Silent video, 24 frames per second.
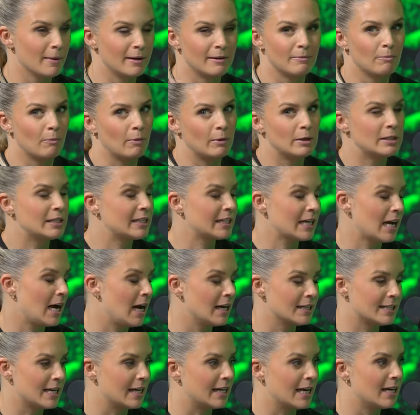And we
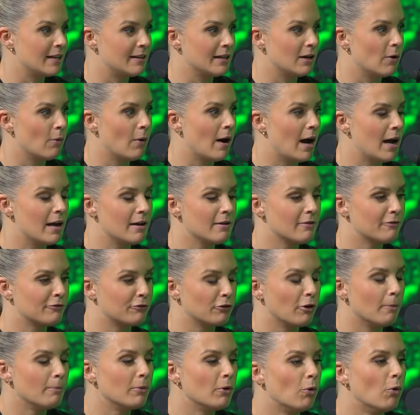can't take anything away
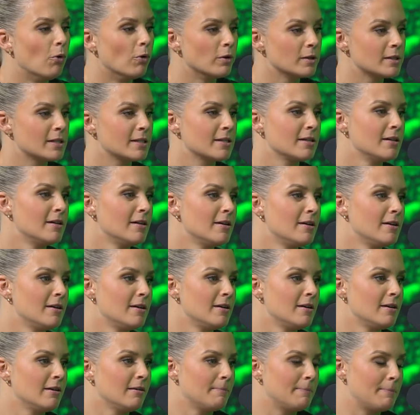from the horse
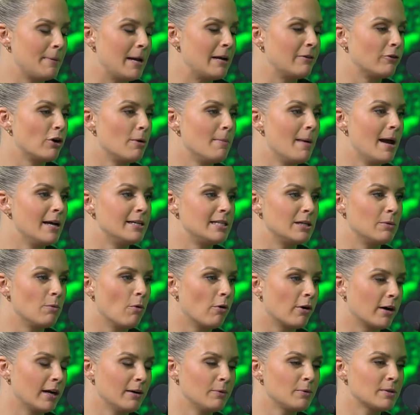being Romantic
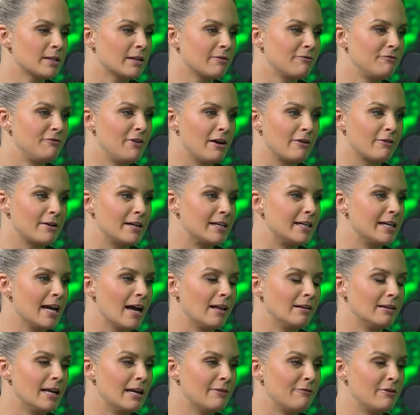Warrior. It was like a very
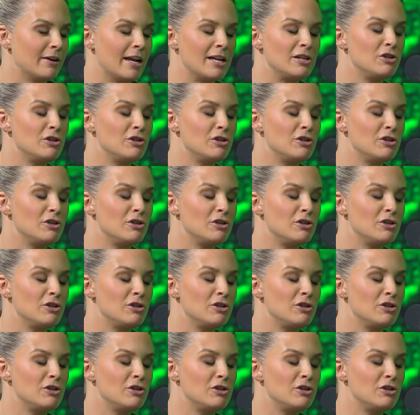gallant effort,